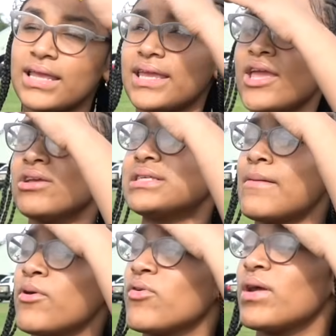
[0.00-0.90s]
Can you tell
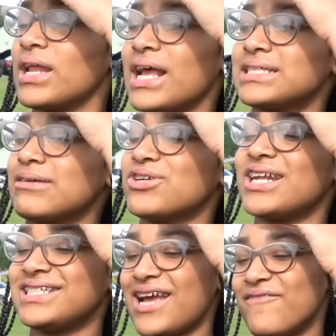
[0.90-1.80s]
me what running? Because I'm trying
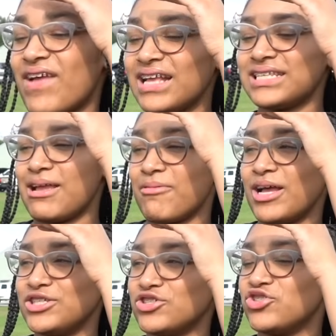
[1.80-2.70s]
to see how fast I am
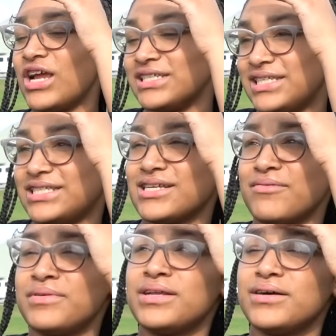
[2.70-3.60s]
because, you know, track season
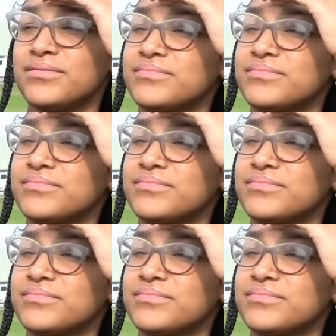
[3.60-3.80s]
coming up.